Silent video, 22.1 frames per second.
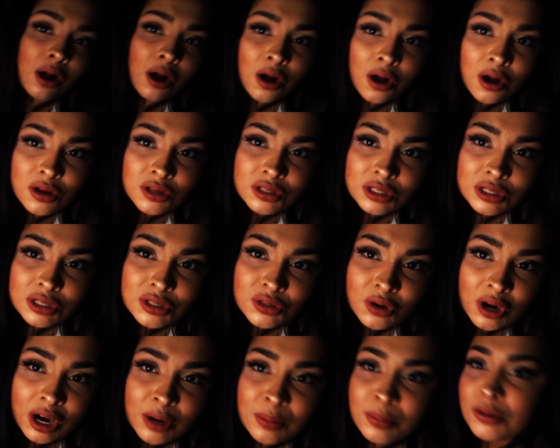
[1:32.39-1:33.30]
All
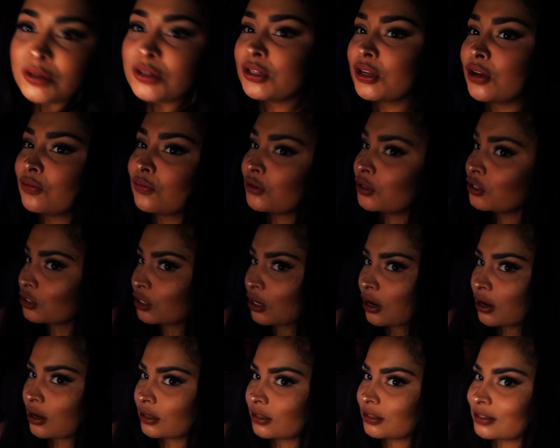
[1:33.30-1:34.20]
subscribers get free
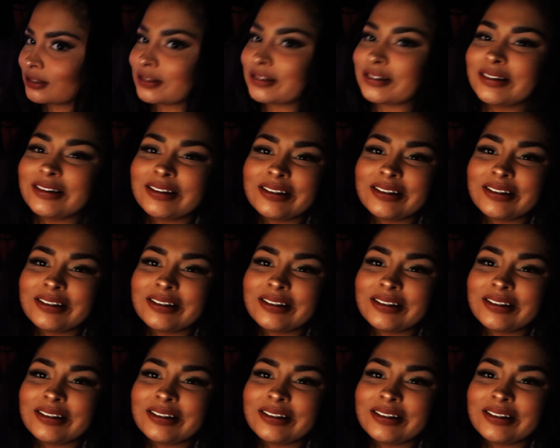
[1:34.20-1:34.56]
shots.